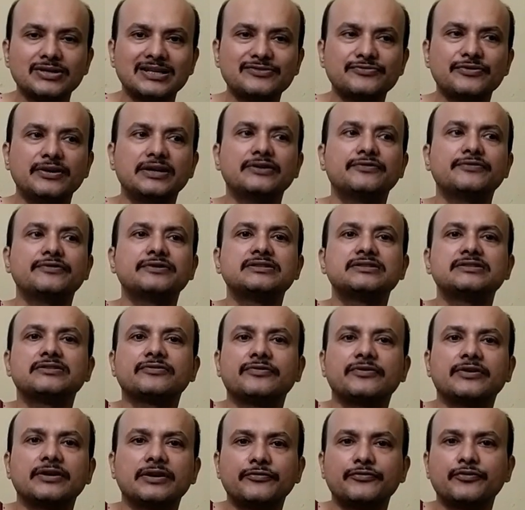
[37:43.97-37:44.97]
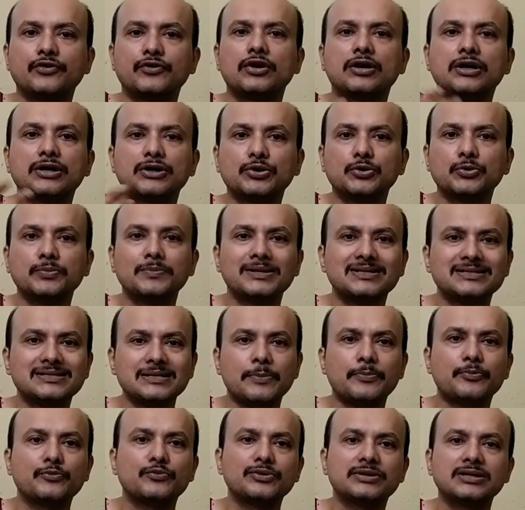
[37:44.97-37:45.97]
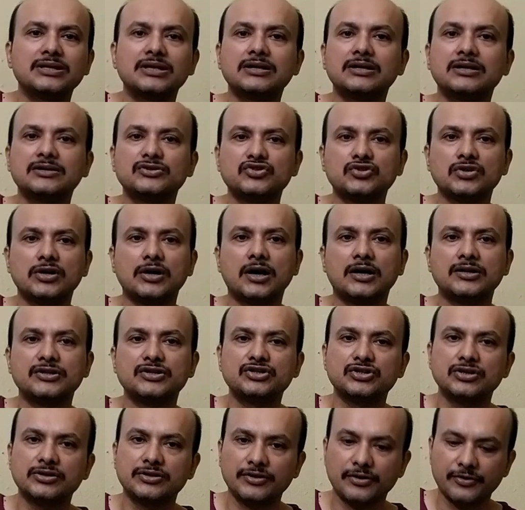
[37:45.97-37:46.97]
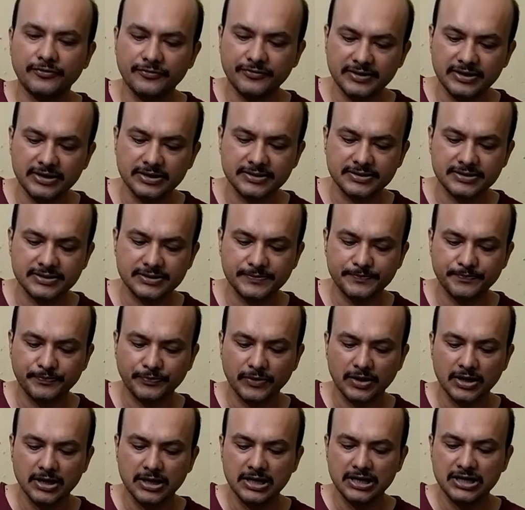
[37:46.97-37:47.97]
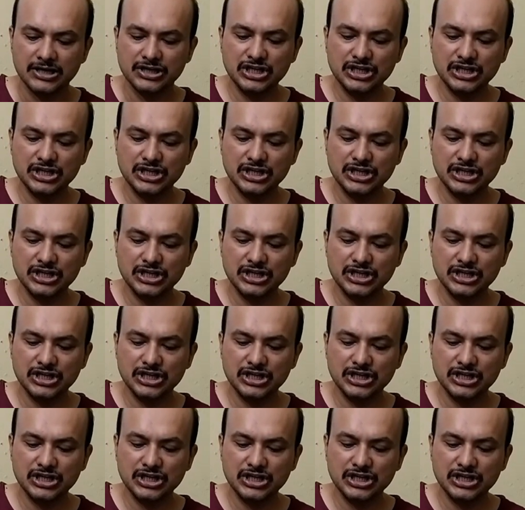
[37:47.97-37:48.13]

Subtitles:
So that's why it is difficult for her to mix up with the other children of Venus.